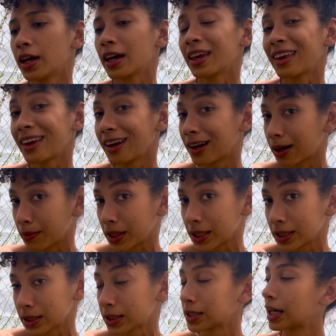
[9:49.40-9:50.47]

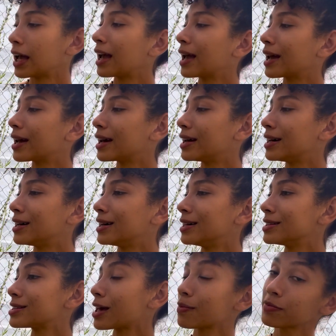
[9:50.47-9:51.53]
cannabis,
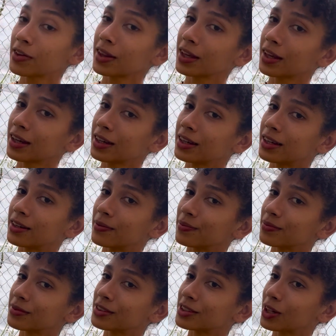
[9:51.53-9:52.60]
and I'm feeling good.
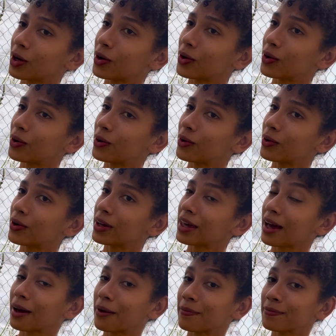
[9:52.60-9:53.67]
So
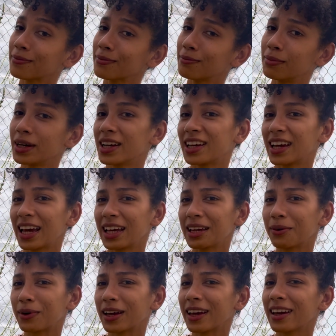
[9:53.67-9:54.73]
yeah. But
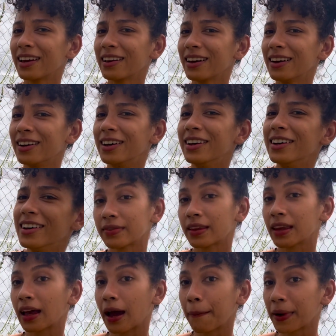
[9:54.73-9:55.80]
anyway,
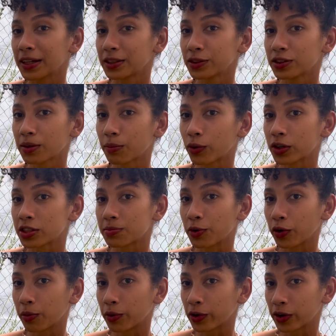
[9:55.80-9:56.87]
I might do some more
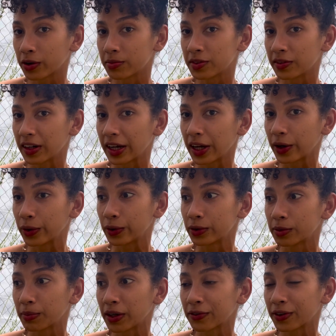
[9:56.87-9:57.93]
smokable herbs videos,
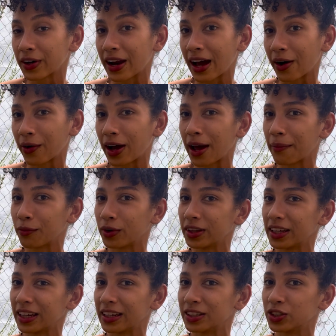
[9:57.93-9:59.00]
but for now I'm
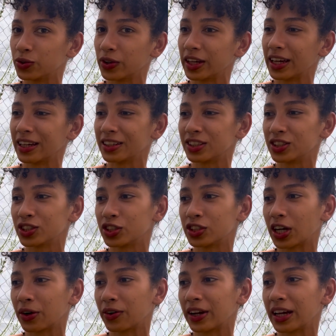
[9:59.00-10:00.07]
really enjoying just
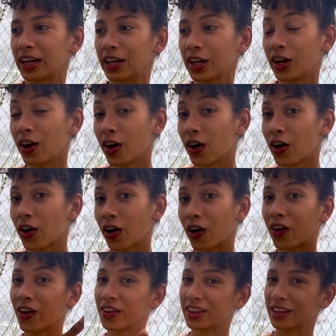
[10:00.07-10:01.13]
sharing
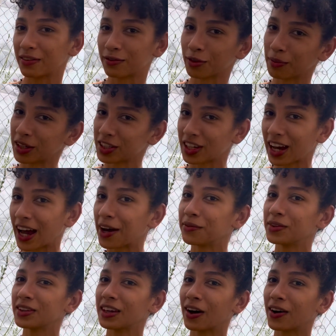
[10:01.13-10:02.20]
all the information I have
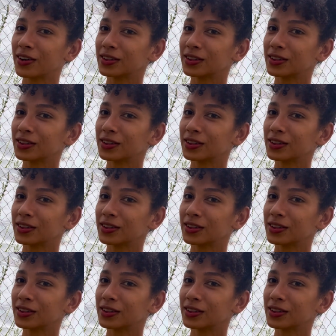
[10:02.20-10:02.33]
with y'all.